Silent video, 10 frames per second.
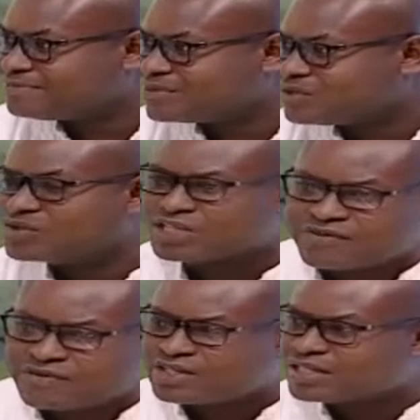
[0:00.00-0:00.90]
to
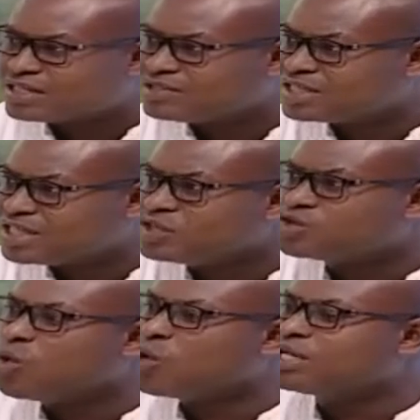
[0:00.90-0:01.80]
serve this country,
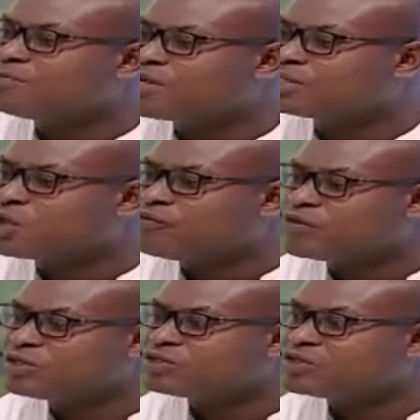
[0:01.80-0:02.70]
to hold a press
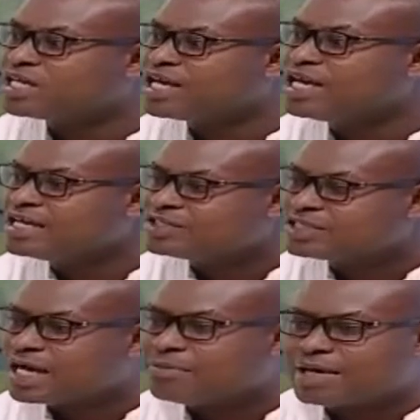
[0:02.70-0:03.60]
conference to say
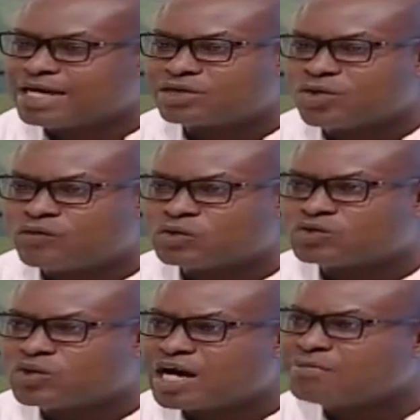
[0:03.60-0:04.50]
Chairman
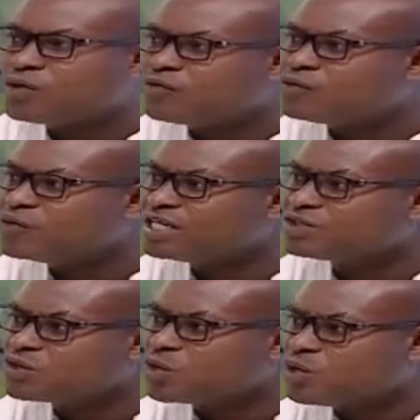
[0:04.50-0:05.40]
Ofosu Ampofo
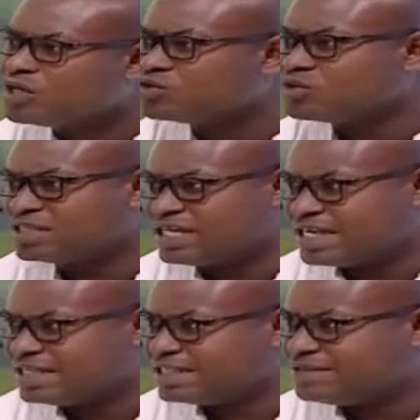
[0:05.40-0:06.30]
is not going to CID.